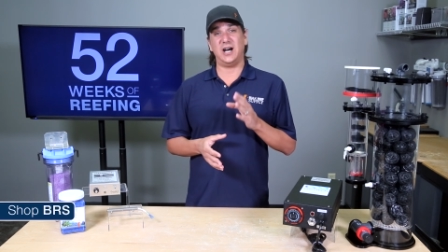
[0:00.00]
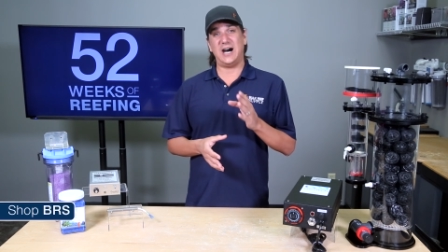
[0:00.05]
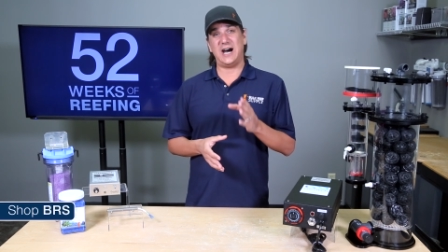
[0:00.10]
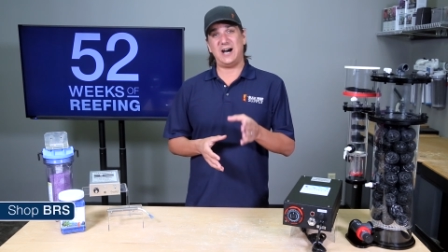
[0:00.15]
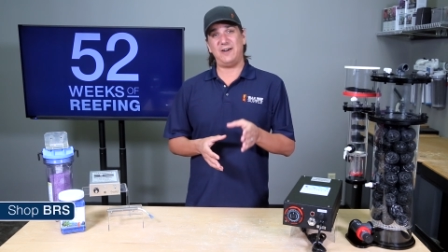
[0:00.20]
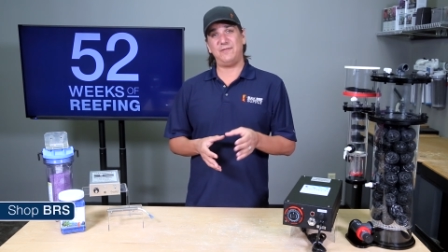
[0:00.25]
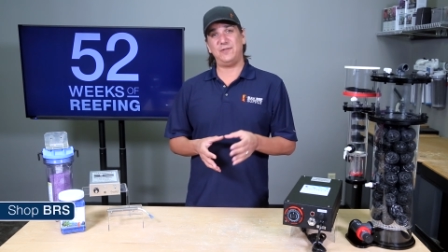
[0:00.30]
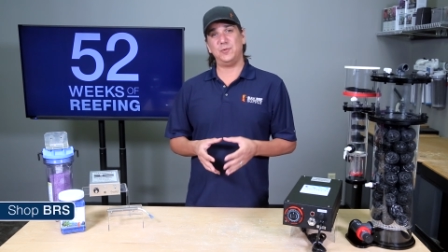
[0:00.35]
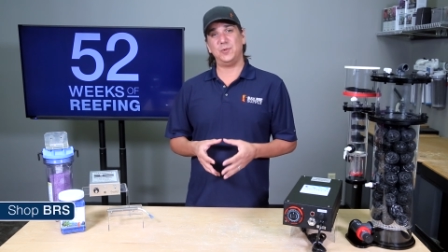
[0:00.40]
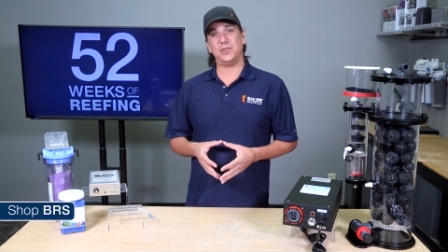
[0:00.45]

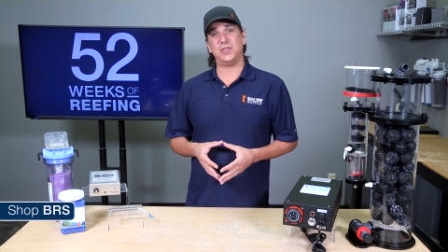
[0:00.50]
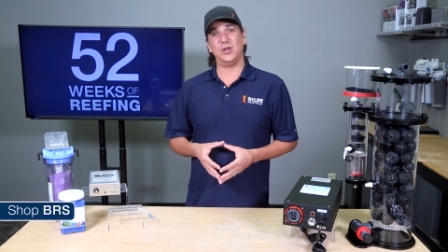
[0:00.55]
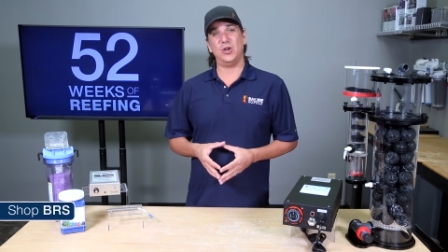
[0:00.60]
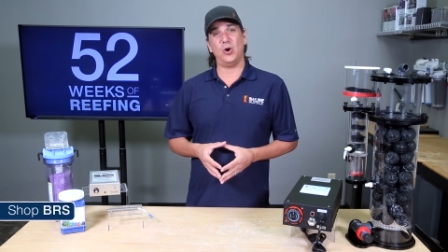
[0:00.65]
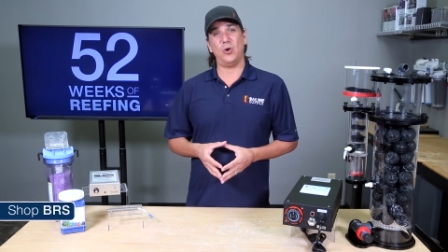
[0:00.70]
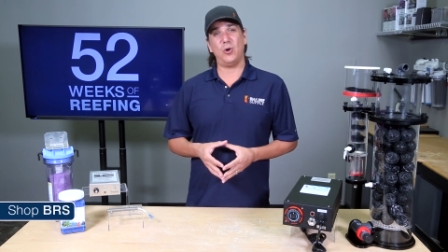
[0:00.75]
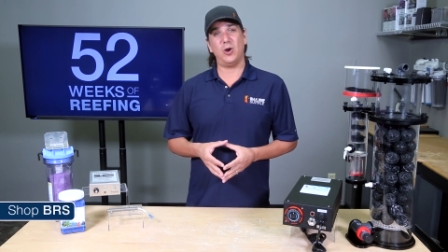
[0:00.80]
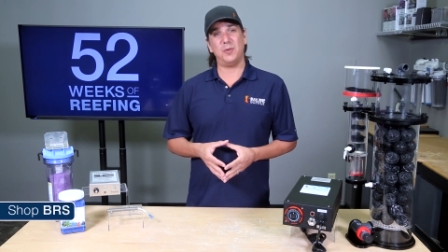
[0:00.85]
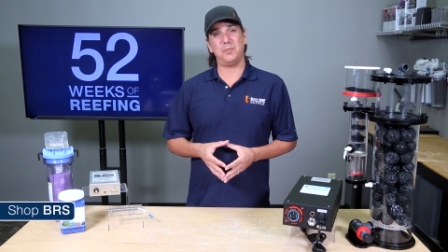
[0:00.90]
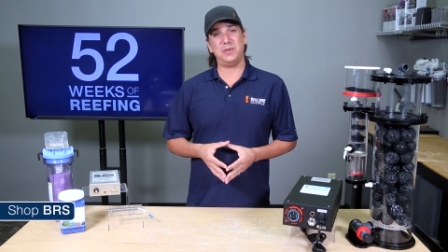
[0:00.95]
often with an
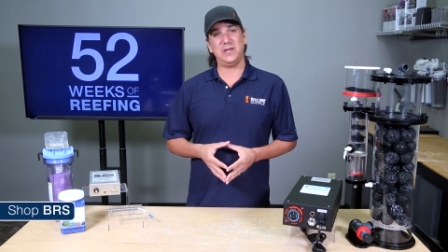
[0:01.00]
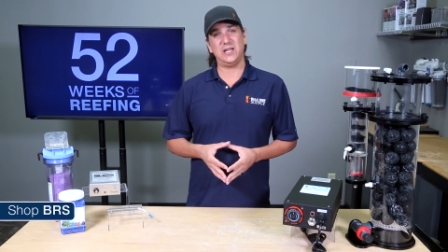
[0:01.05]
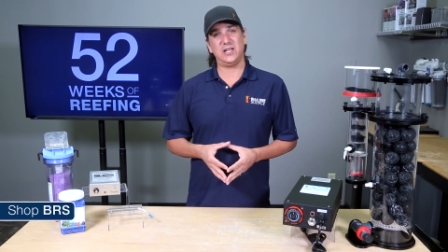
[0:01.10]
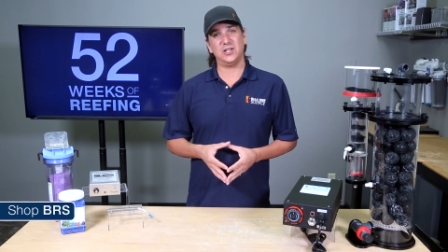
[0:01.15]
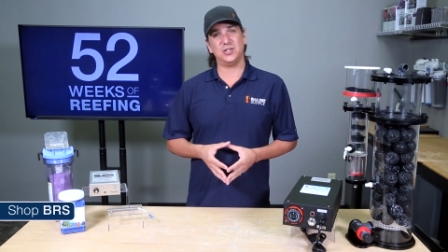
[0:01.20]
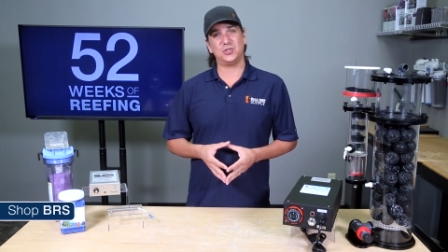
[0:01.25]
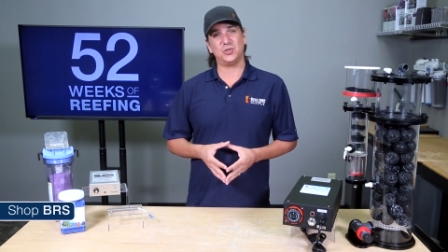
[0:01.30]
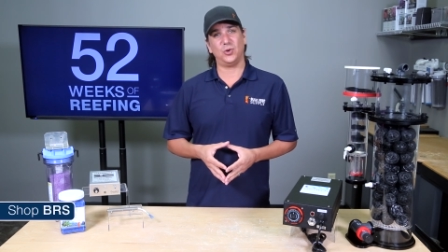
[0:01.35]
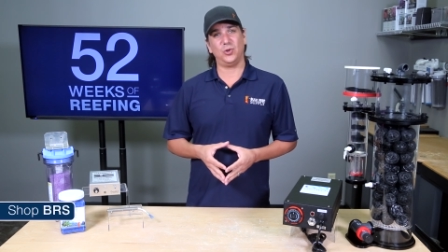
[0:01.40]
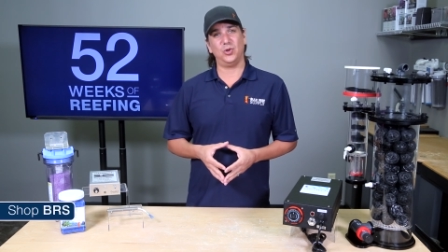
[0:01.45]
ORP
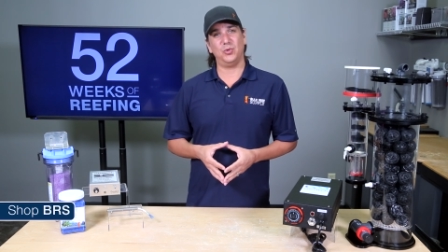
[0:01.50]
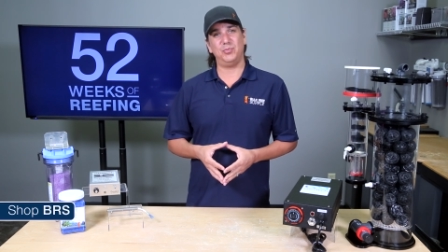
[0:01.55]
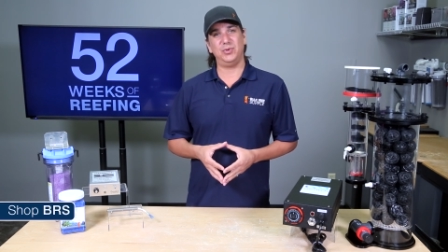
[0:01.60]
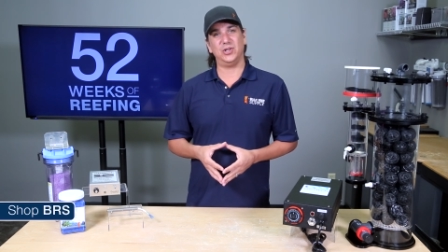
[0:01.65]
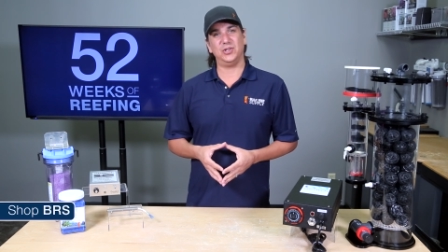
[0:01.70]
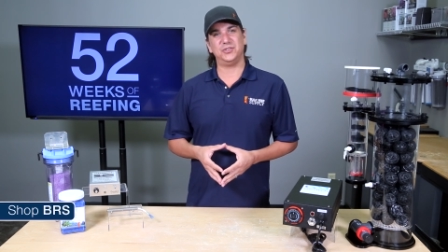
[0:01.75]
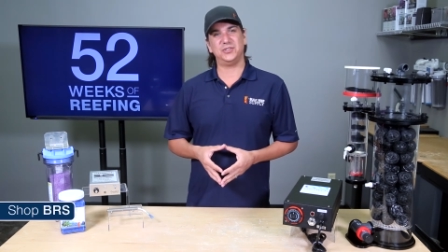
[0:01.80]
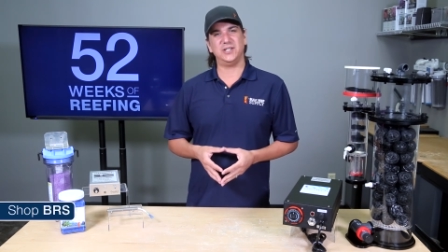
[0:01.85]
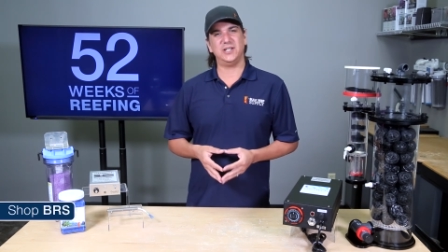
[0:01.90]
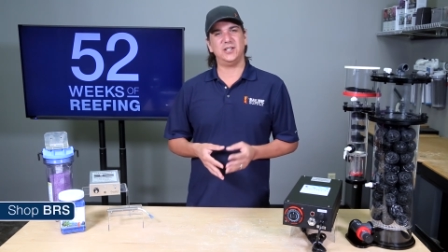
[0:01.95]
controller
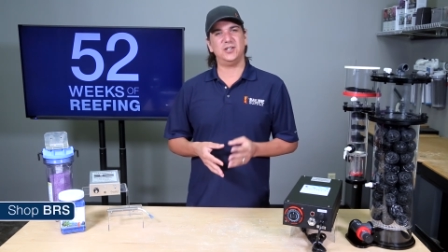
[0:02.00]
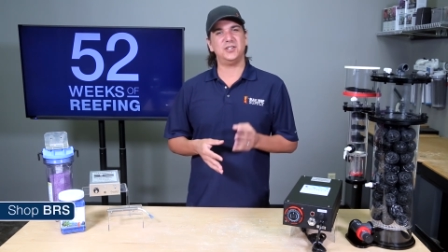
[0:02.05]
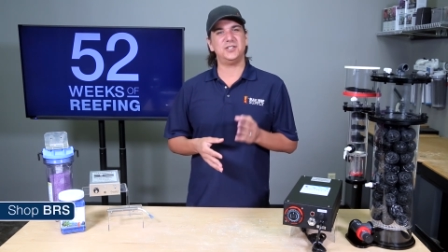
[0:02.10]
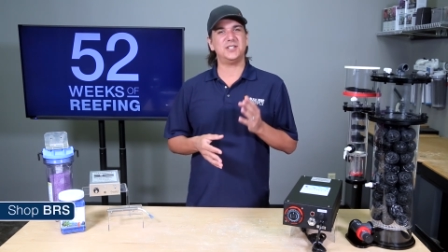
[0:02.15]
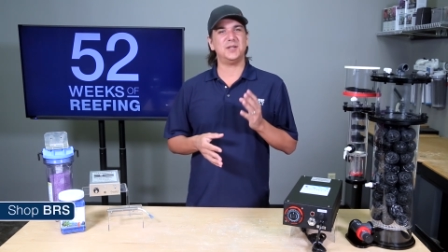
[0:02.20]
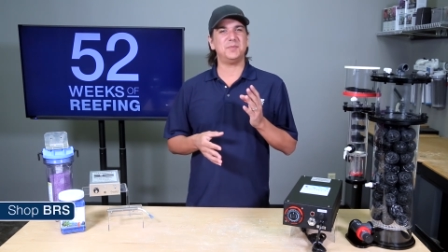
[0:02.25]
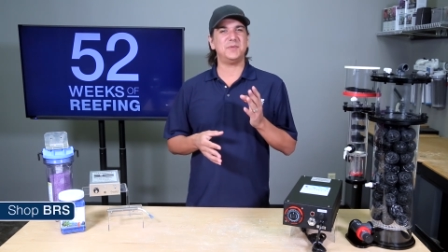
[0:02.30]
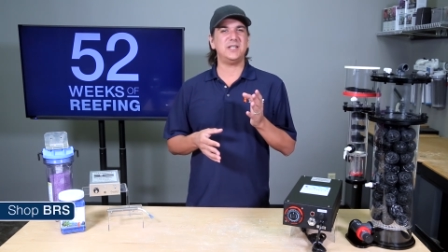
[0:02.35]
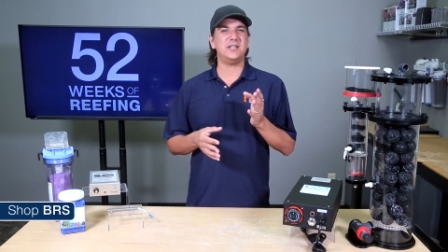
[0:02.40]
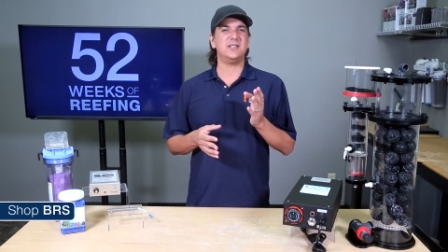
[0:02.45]
built in or
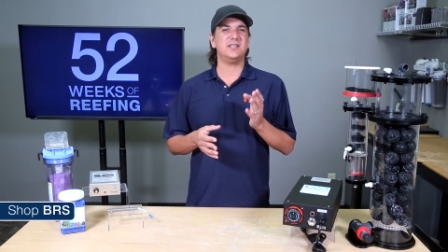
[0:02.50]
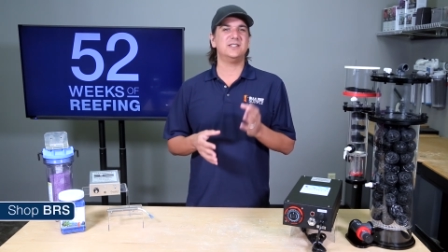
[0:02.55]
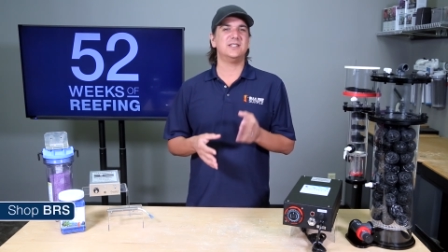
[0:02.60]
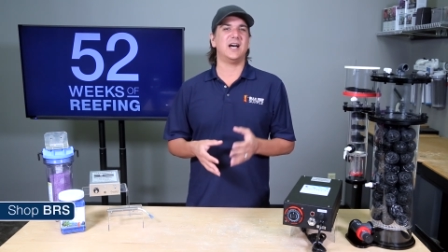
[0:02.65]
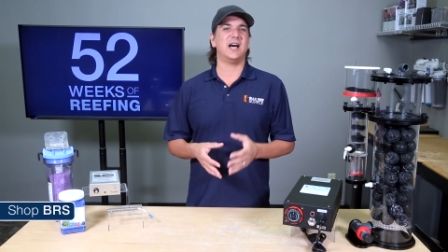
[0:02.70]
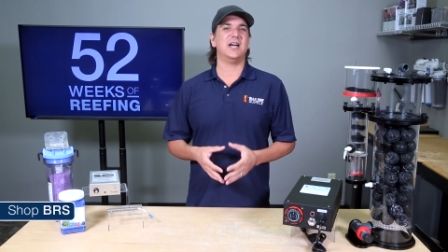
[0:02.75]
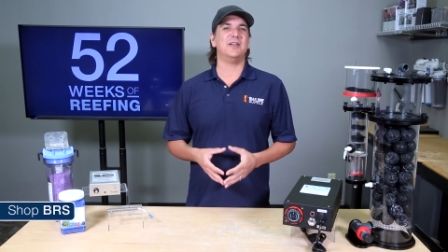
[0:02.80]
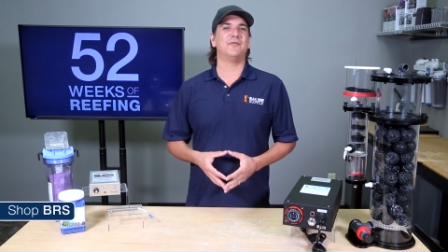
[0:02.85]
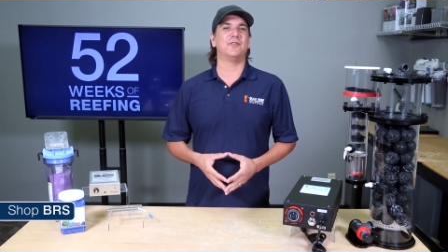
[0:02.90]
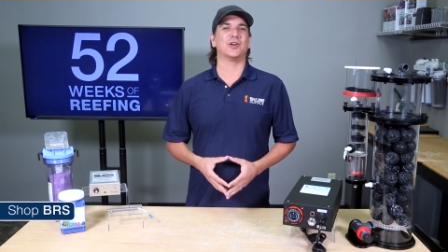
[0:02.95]
something
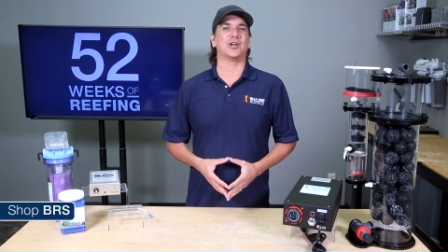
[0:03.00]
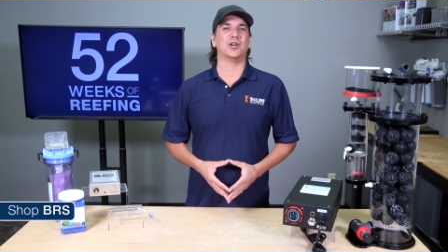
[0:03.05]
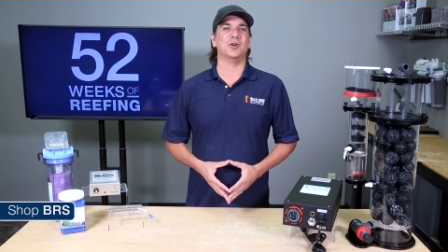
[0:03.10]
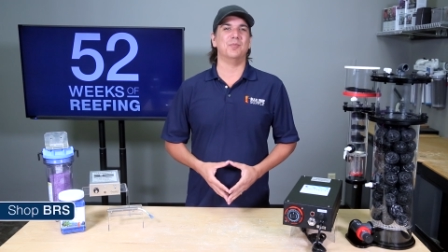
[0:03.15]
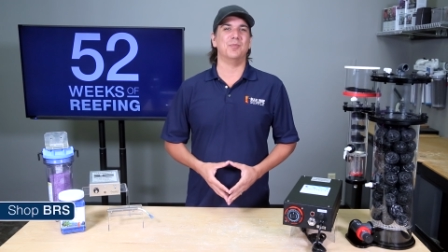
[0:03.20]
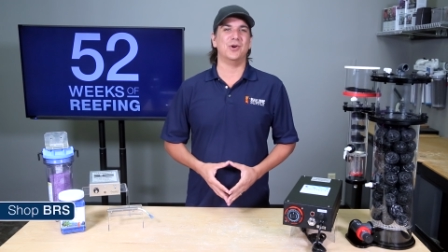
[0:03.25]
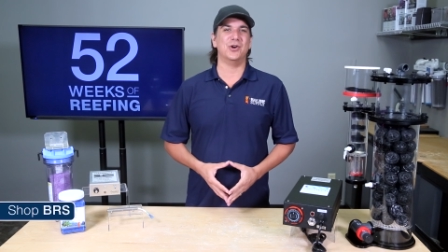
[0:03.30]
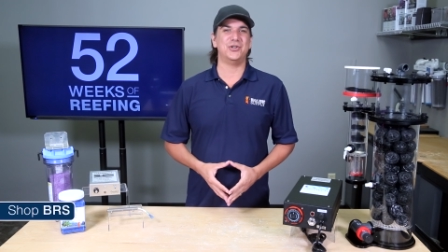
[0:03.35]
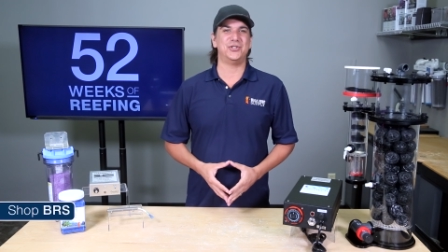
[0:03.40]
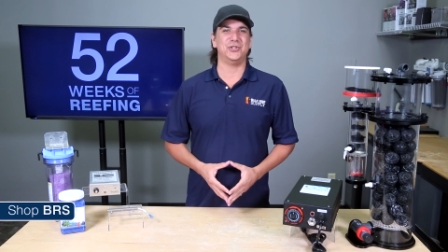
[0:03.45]
designed for
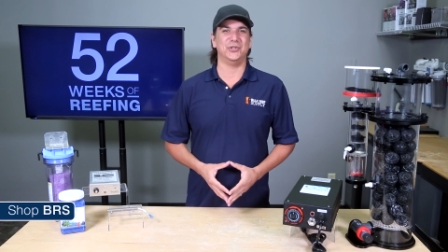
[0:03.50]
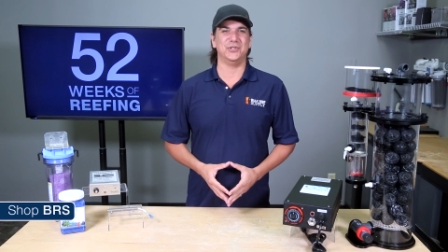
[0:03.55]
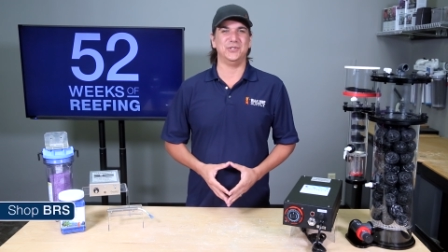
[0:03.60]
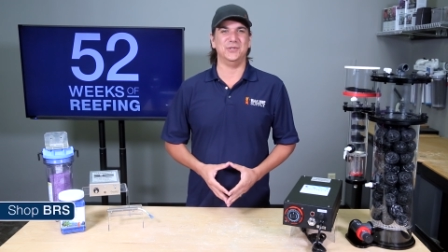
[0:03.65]
commercial